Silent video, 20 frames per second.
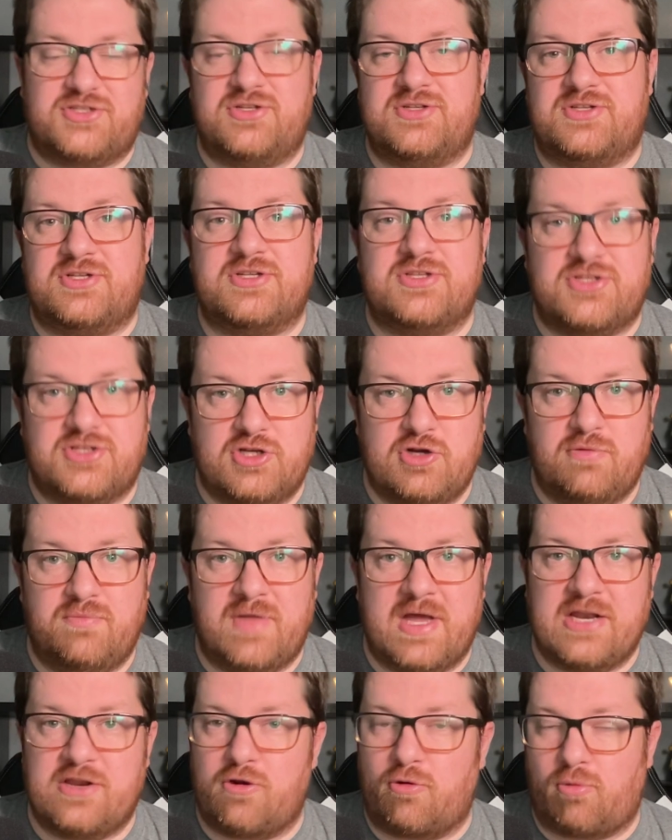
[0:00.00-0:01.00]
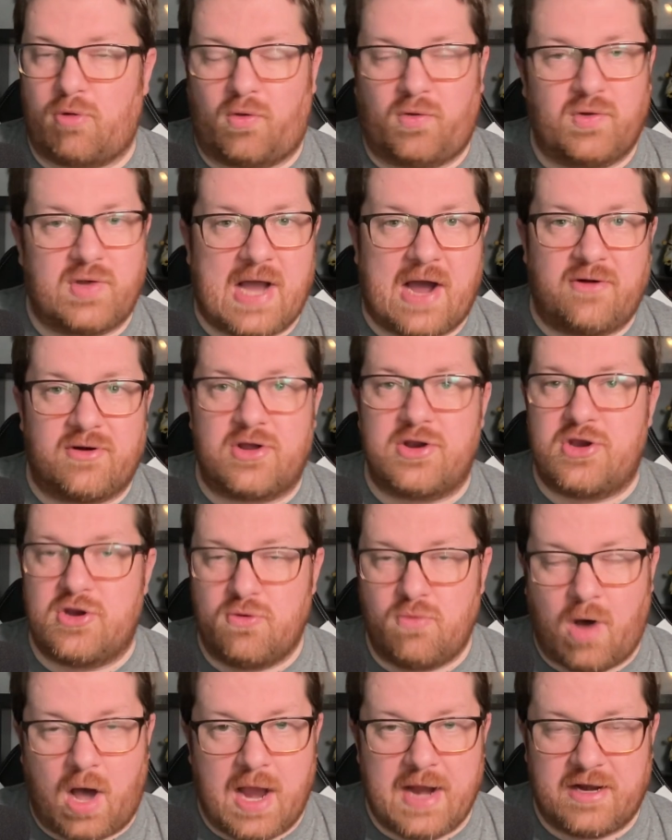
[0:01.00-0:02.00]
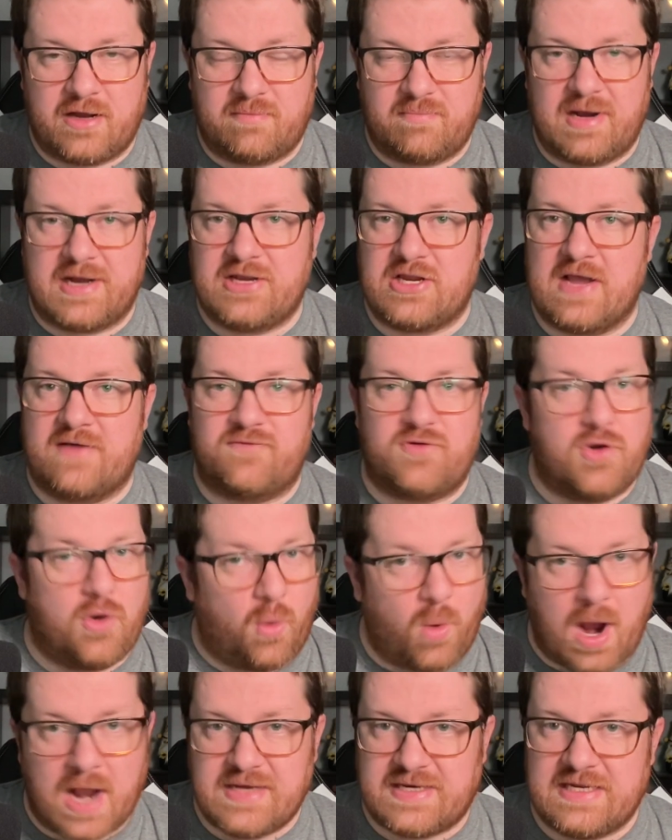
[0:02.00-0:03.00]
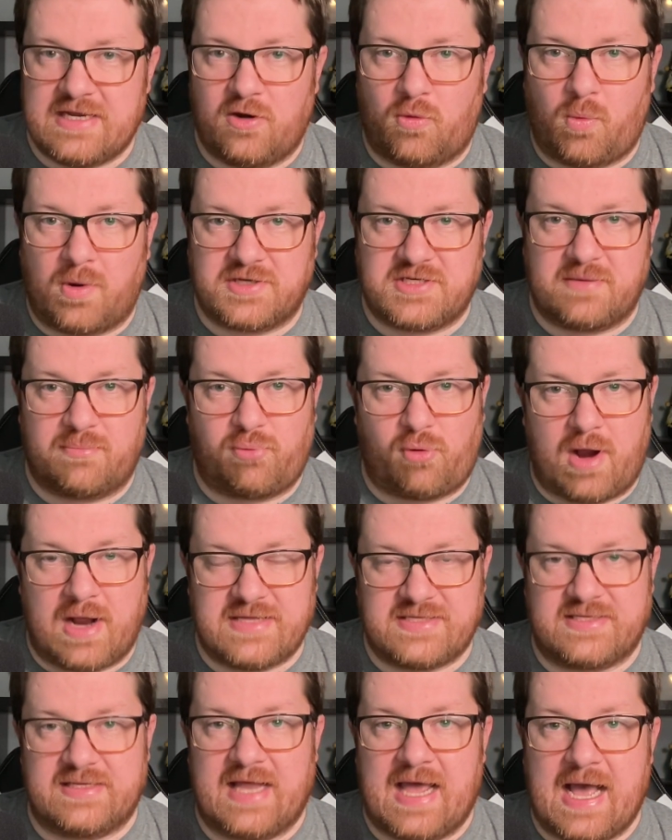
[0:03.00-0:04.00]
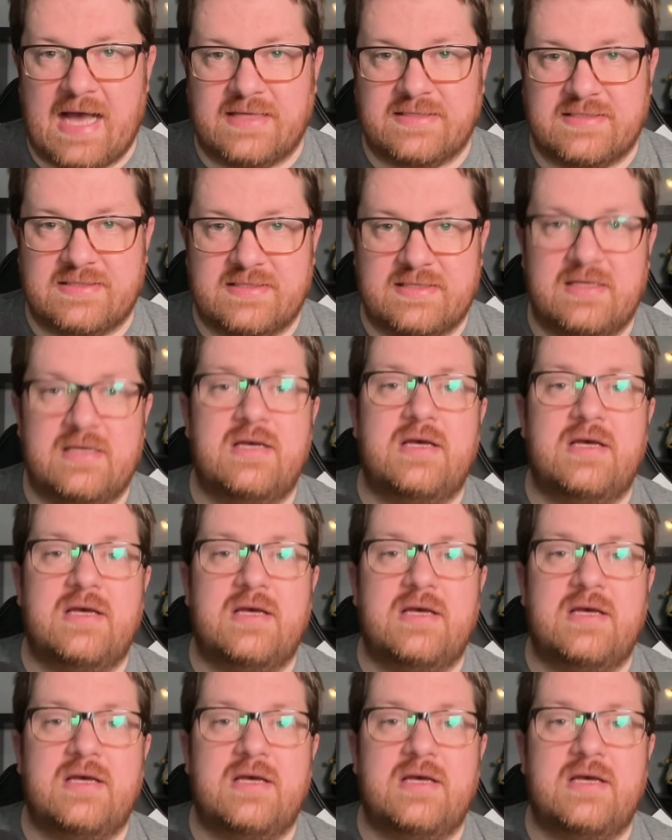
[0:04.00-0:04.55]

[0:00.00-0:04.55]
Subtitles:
just assume that you're rolling out a new item and you have no idea what to price it as.